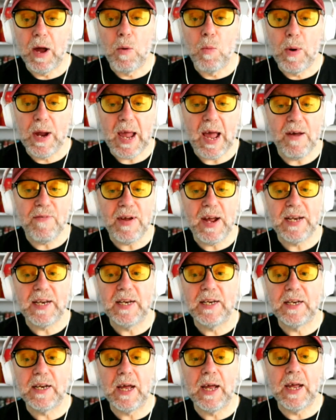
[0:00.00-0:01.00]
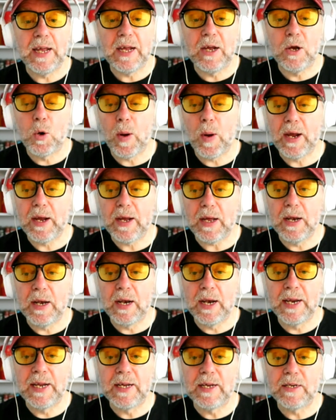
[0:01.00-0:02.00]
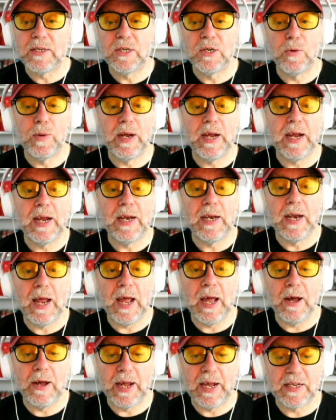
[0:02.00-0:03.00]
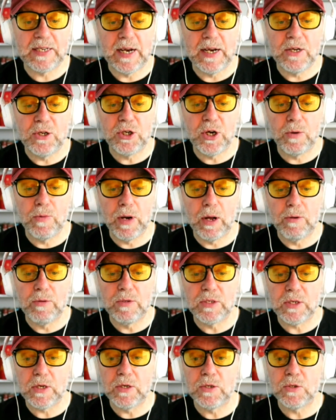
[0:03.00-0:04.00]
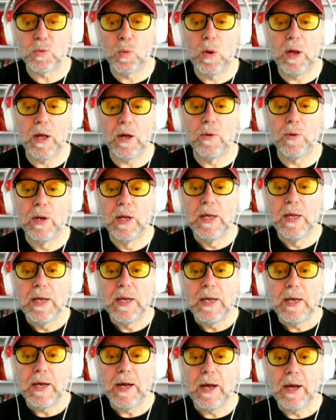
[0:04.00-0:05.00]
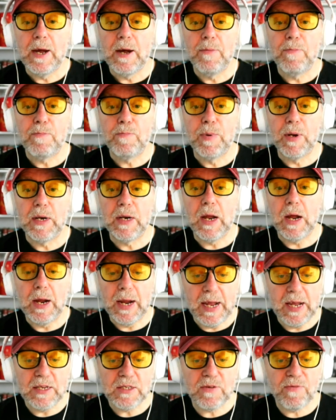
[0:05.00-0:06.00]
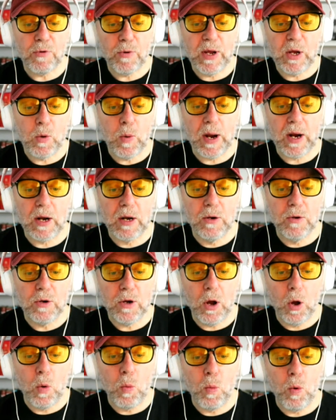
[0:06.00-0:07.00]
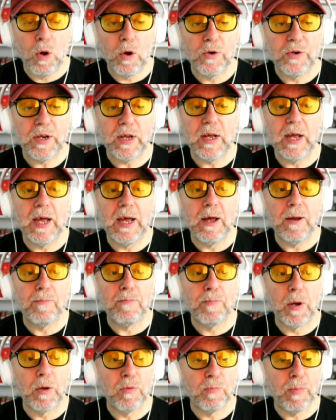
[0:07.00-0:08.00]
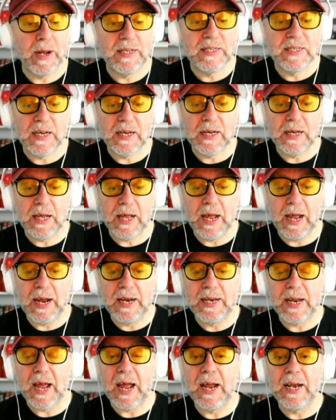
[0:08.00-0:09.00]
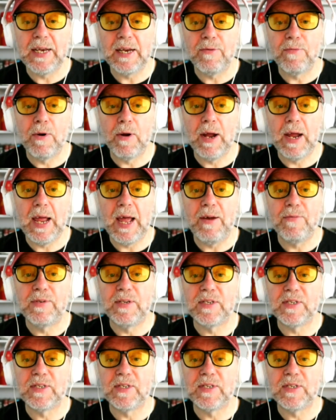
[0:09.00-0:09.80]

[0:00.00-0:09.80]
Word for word: and we have added a quick link to it in our extended show notes as well. Um, but here's a very quick look at what uh, both Peter and Andy Wright have to